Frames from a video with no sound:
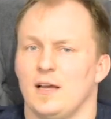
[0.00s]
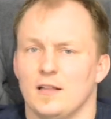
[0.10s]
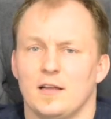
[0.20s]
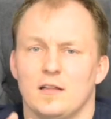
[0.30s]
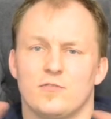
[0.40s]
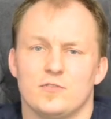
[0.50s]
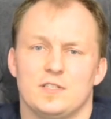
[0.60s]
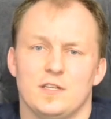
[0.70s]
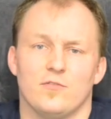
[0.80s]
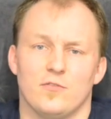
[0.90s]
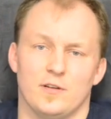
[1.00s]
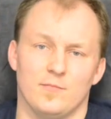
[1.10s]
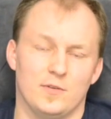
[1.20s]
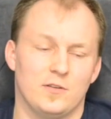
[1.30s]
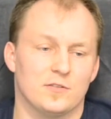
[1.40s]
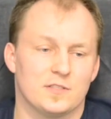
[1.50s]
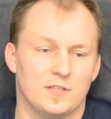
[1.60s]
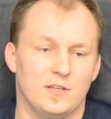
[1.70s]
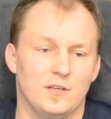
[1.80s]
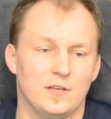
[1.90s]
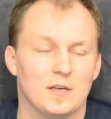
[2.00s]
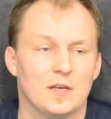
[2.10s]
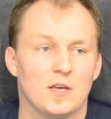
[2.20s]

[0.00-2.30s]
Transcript: I never seek for him because he,